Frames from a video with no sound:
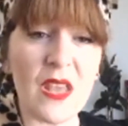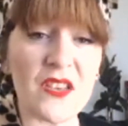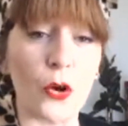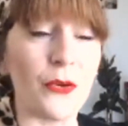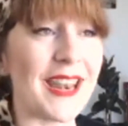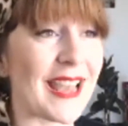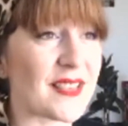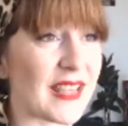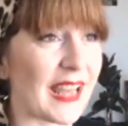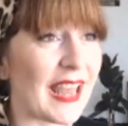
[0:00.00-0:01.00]
So next
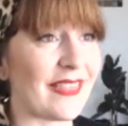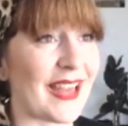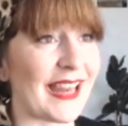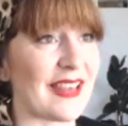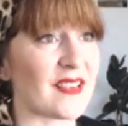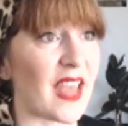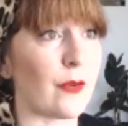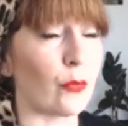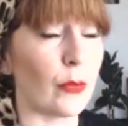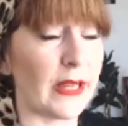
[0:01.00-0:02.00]
thing that is a
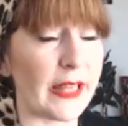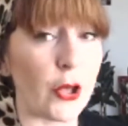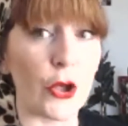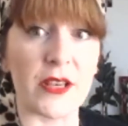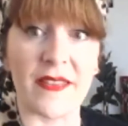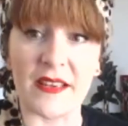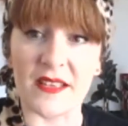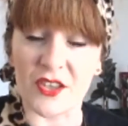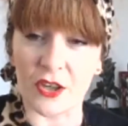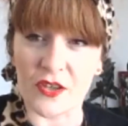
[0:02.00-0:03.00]
really good thing to
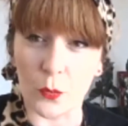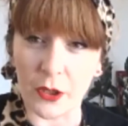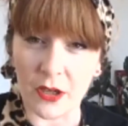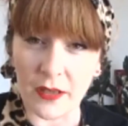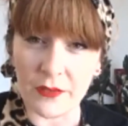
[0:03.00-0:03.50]
start to work on